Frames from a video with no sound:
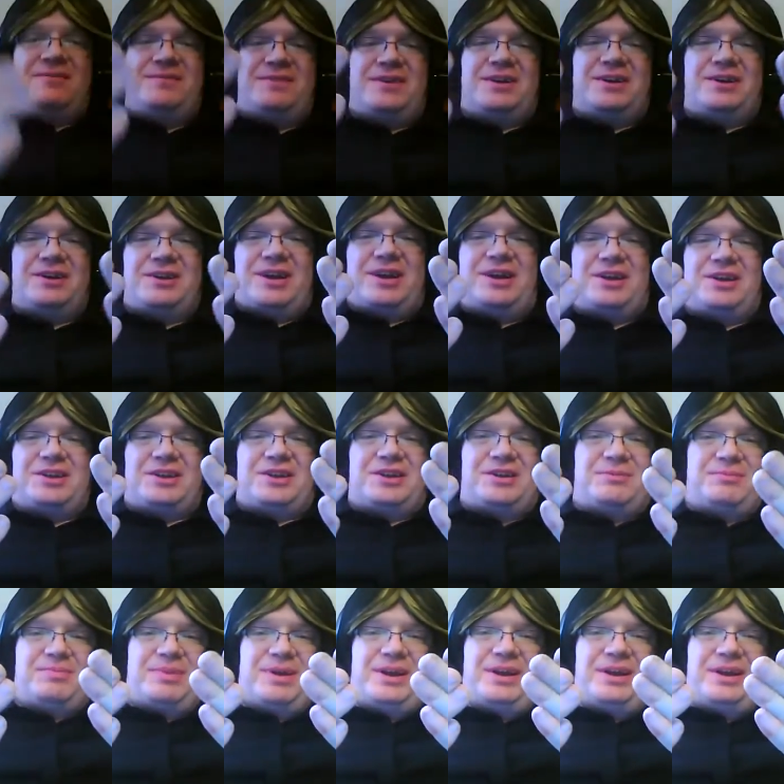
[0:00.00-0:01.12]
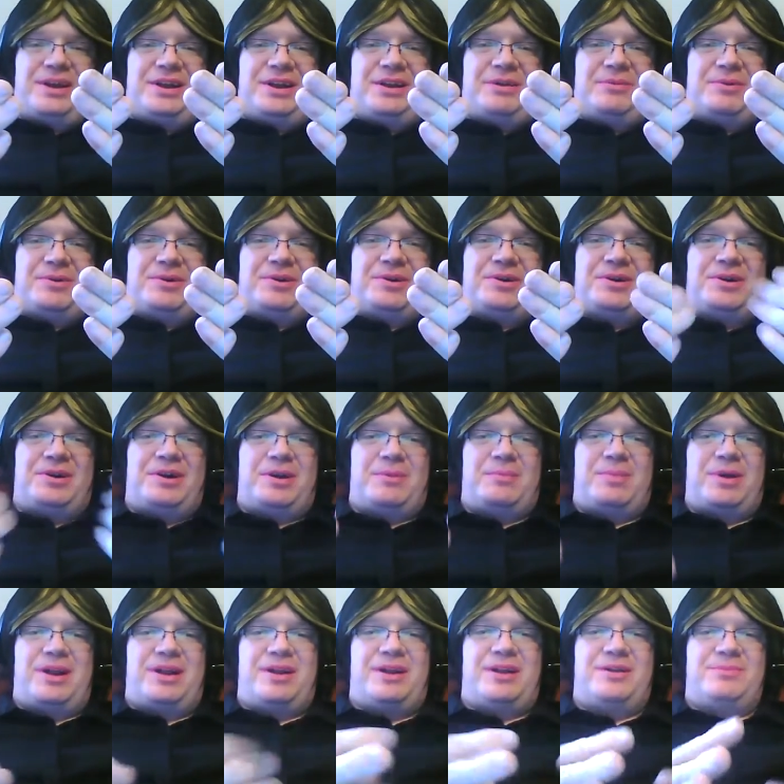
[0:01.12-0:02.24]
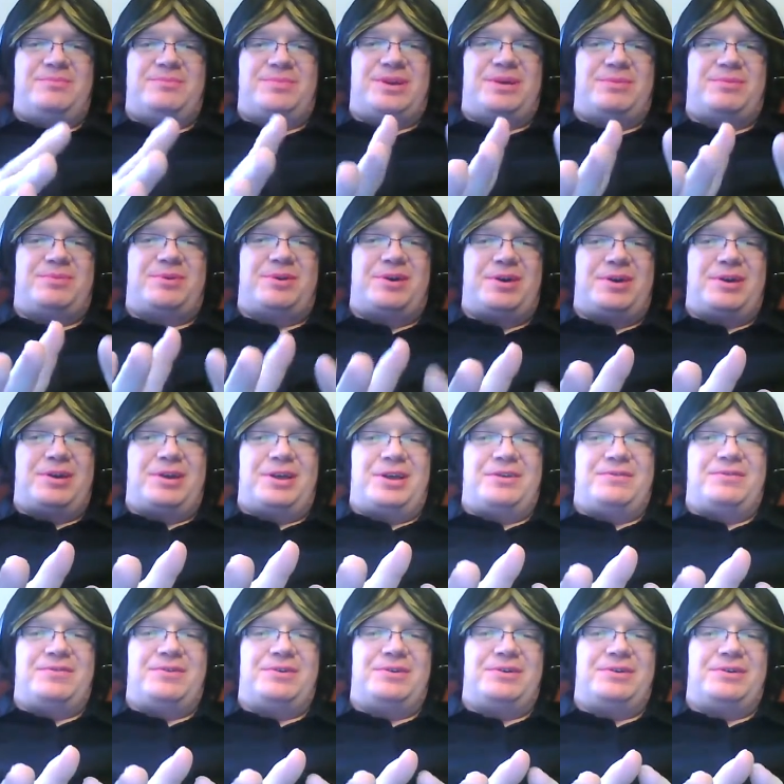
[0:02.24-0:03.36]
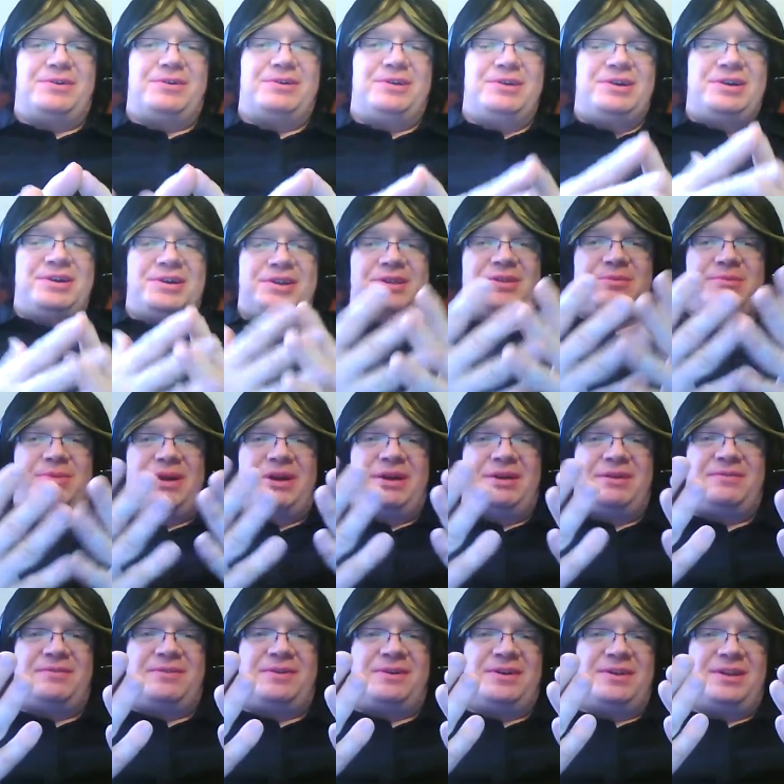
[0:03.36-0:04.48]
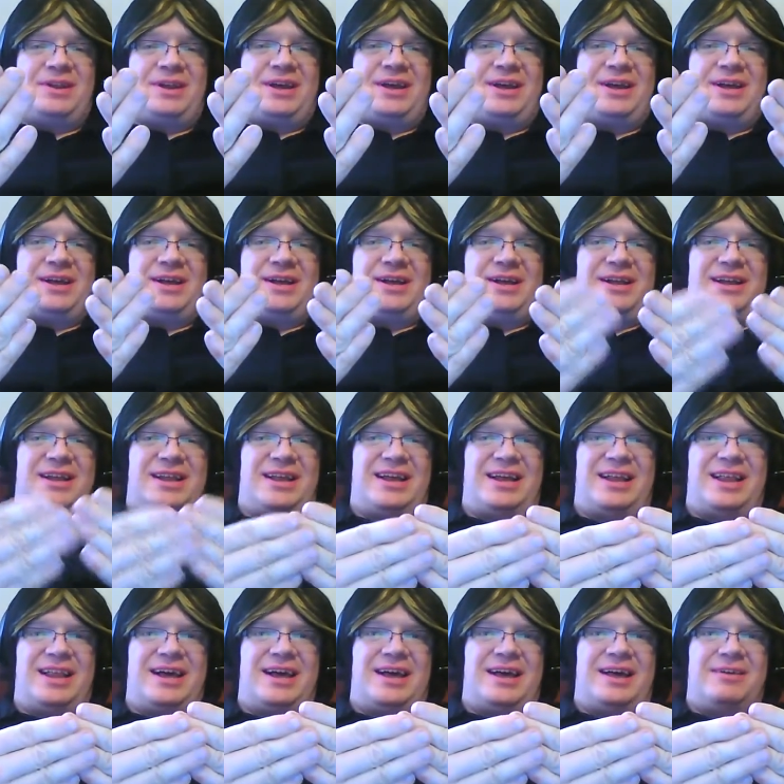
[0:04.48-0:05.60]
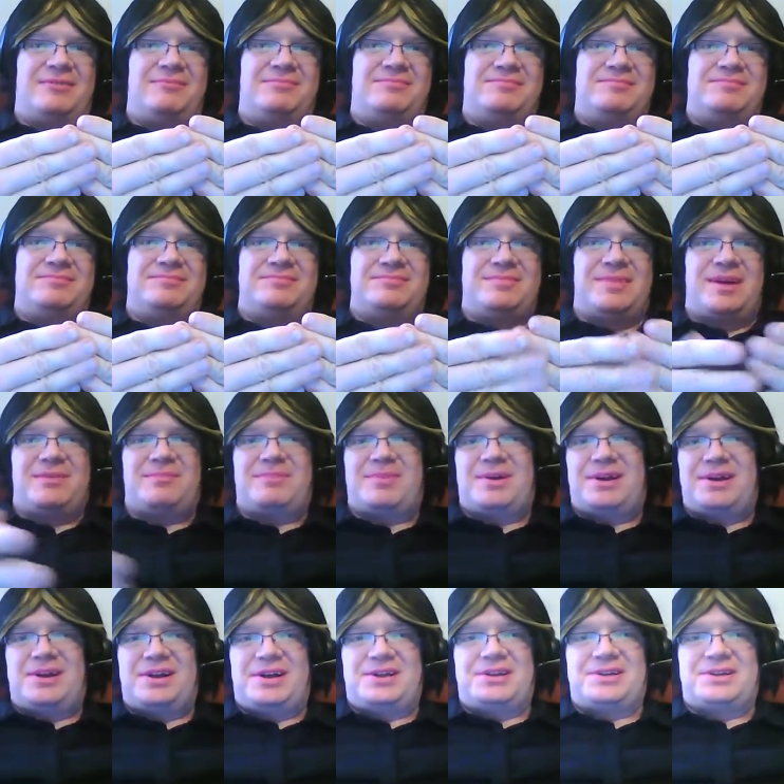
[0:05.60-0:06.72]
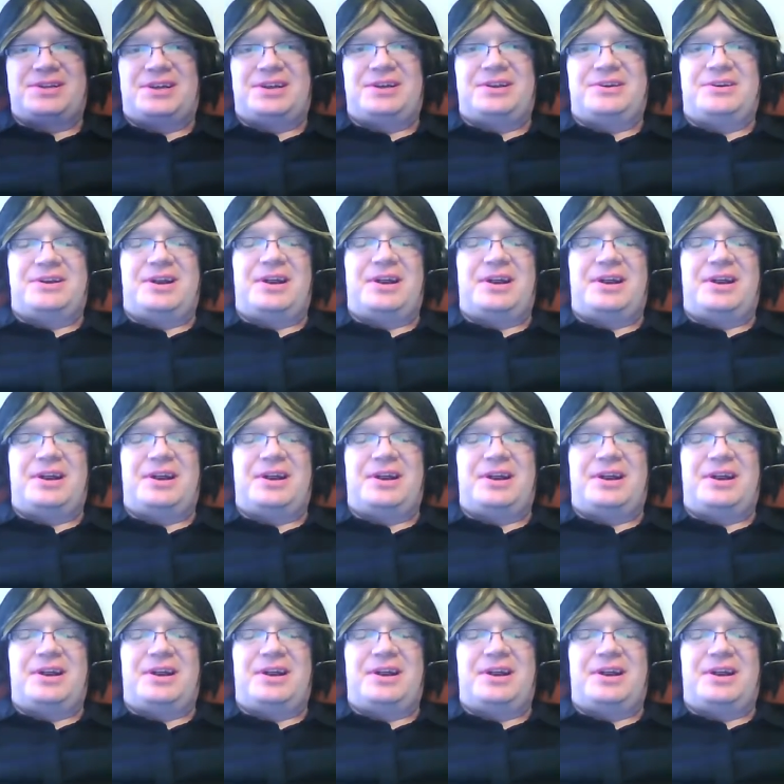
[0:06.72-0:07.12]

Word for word: fingernails aren't painted anymore. I painted them temporarily for the pink for Leah, Leela. I'm probably not saying her